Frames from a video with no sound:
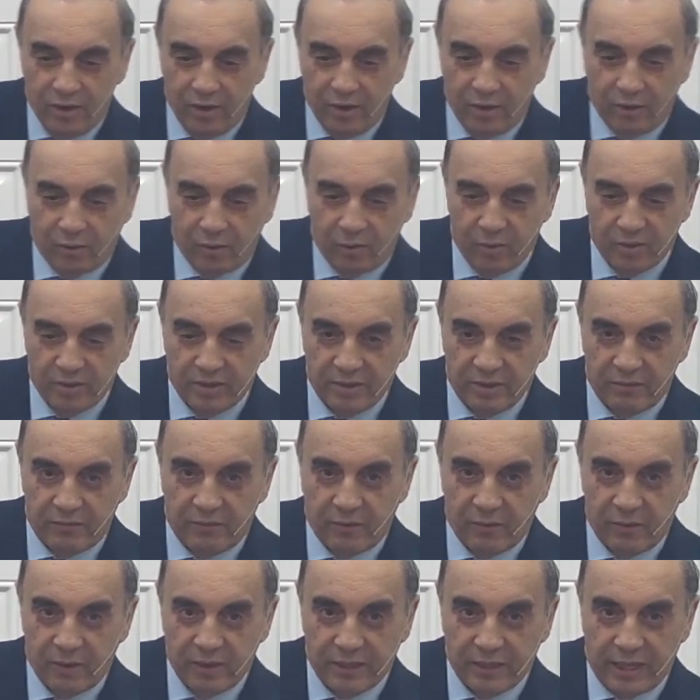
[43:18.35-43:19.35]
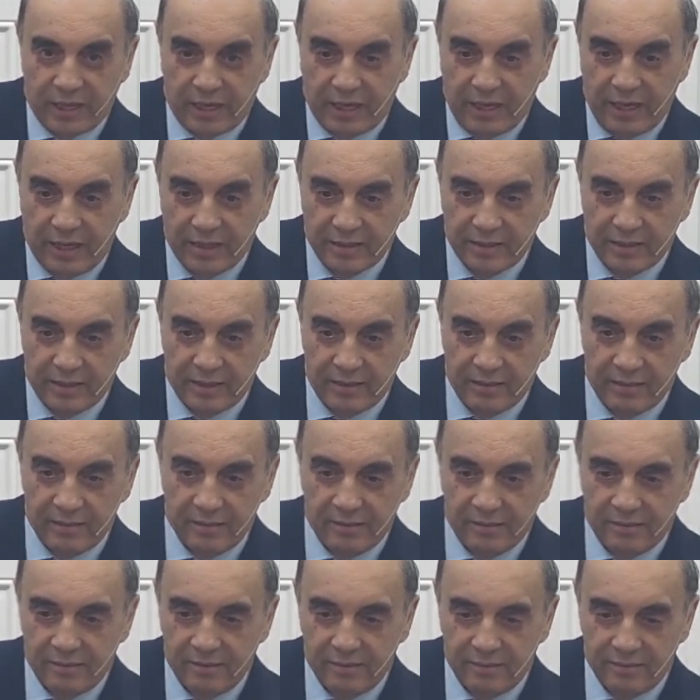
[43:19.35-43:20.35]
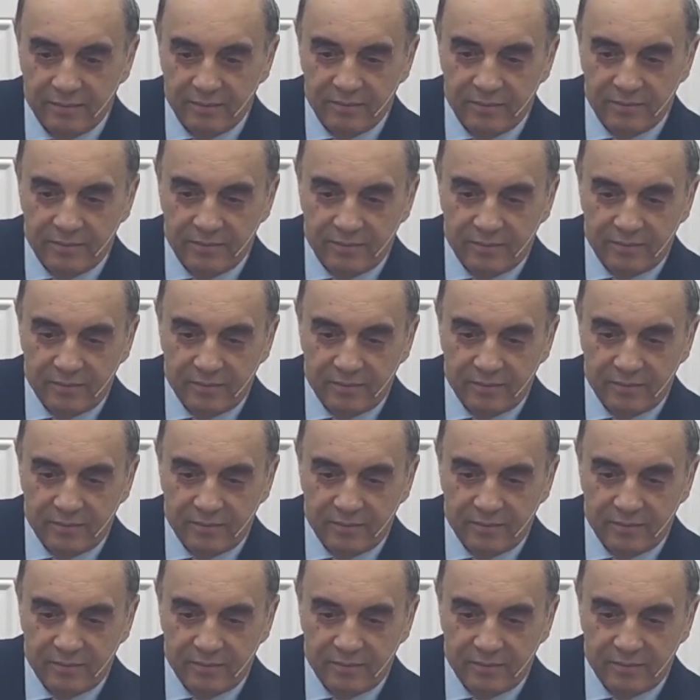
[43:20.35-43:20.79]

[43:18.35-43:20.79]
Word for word: this, I began to attend.